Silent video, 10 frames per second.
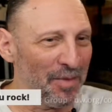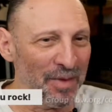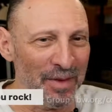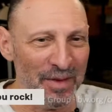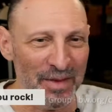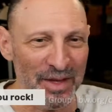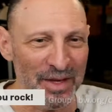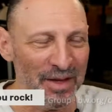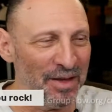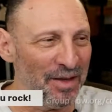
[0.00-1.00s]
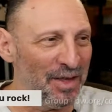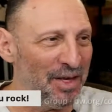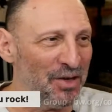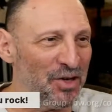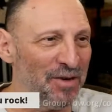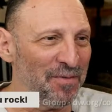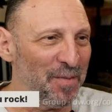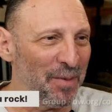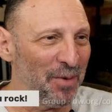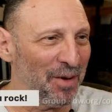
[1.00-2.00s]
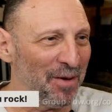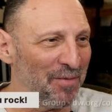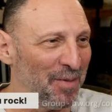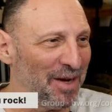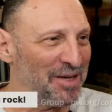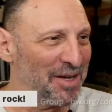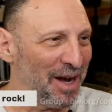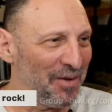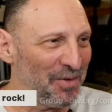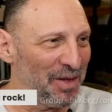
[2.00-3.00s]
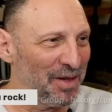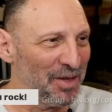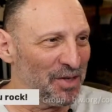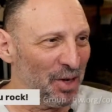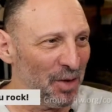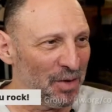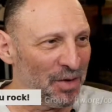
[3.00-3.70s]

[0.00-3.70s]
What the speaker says: the chief member of my staff, Leela Sullivan.